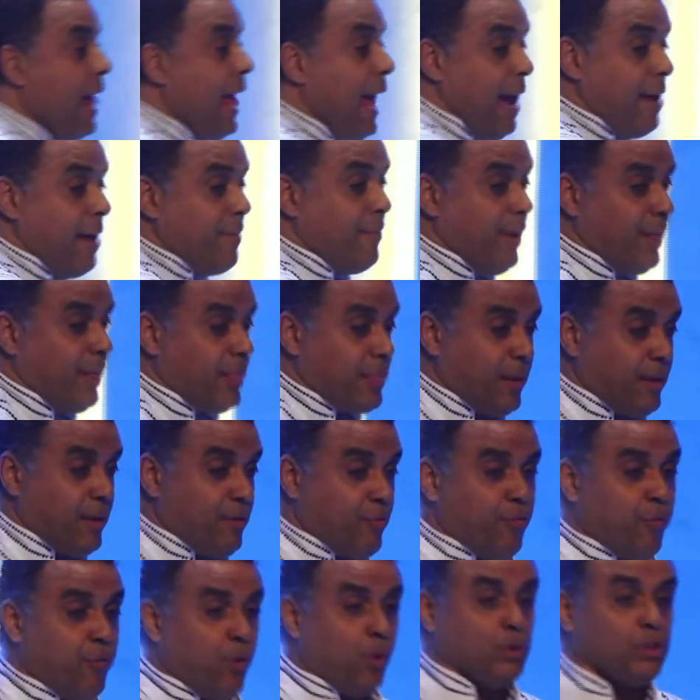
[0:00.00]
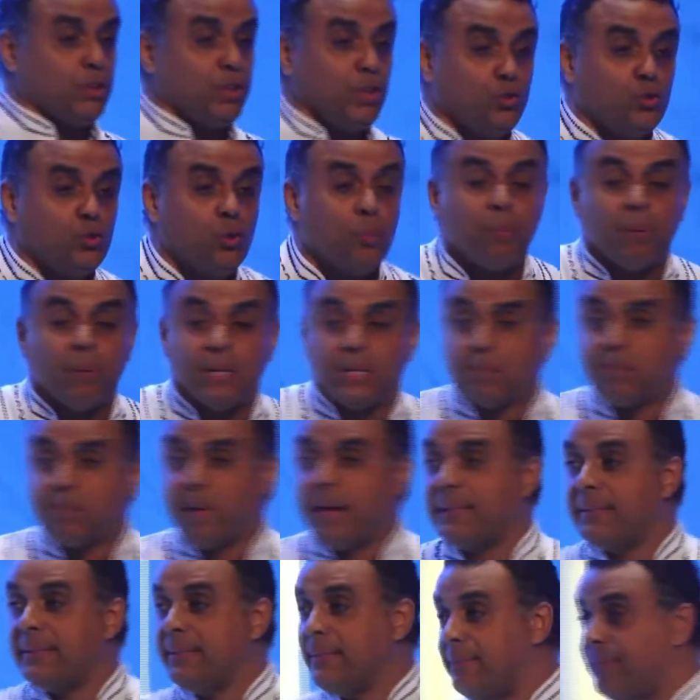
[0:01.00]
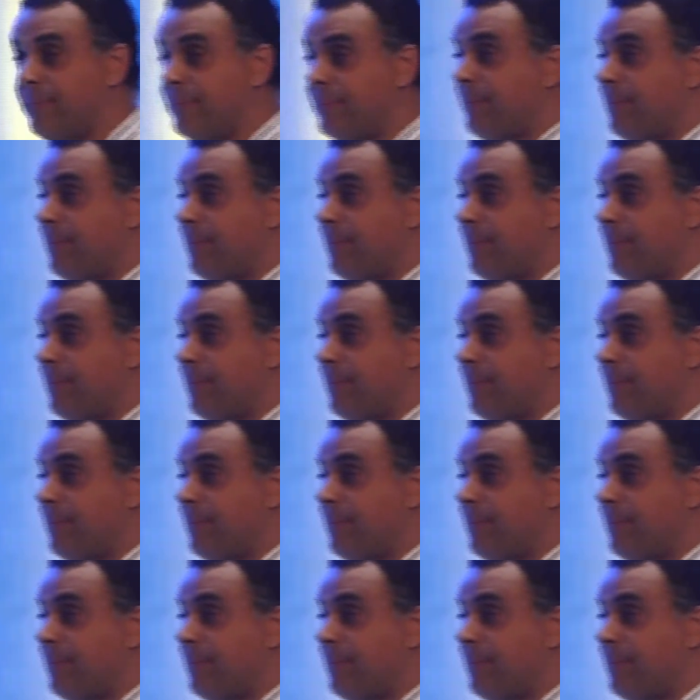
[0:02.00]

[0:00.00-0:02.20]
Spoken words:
everything falls into perspective.